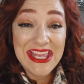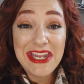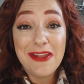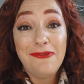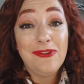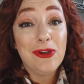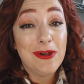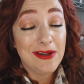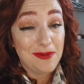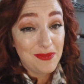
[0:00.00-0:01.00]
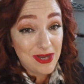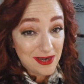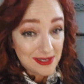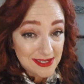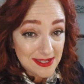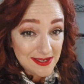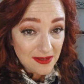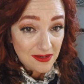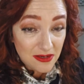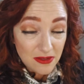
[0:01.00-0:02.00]
And if you're an American,
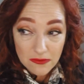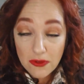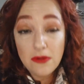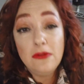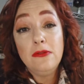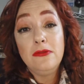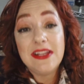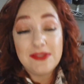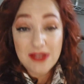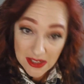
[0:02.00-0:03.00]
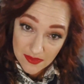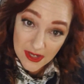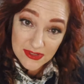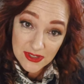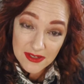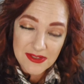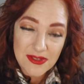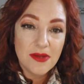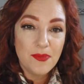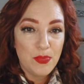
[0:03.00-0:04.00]
woo, let's talk about insurance.
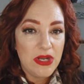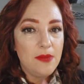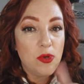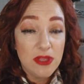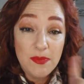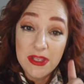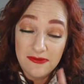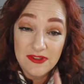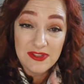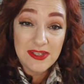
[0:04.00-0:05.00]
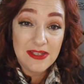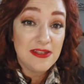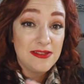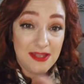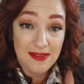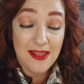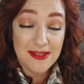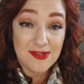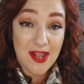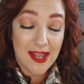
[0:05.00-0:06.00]
But I'm only being facetious, and
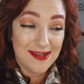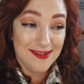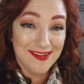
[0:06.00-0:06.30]
let's not.